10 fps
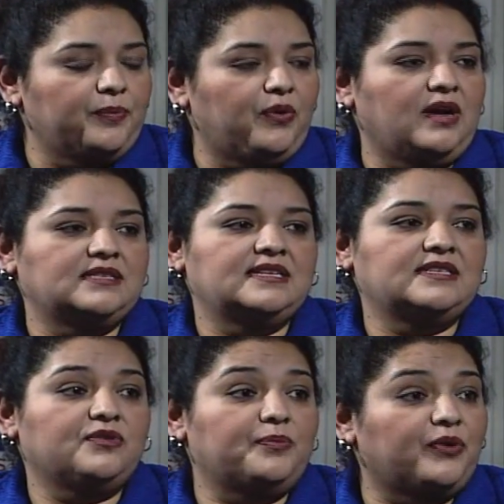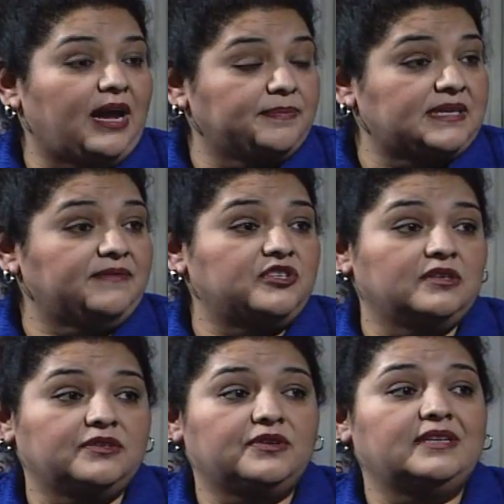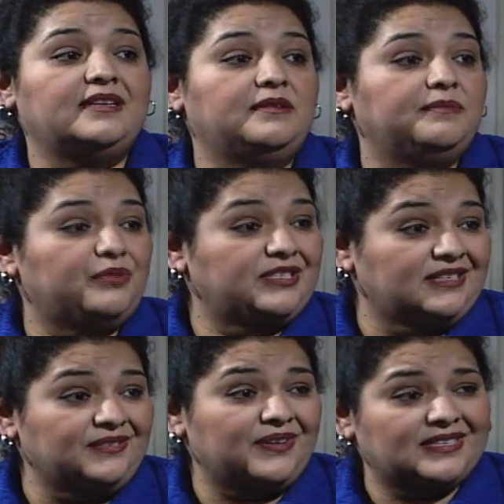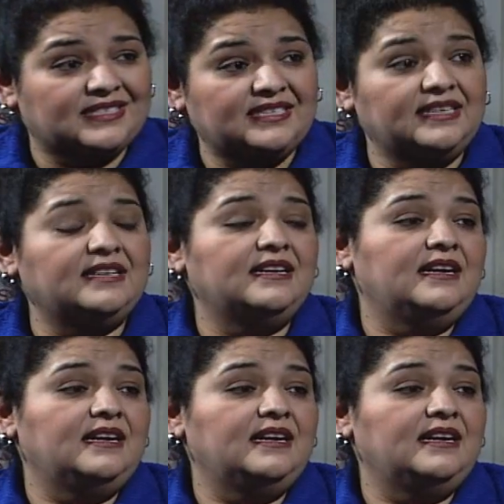process or perhaps have children in protective custody.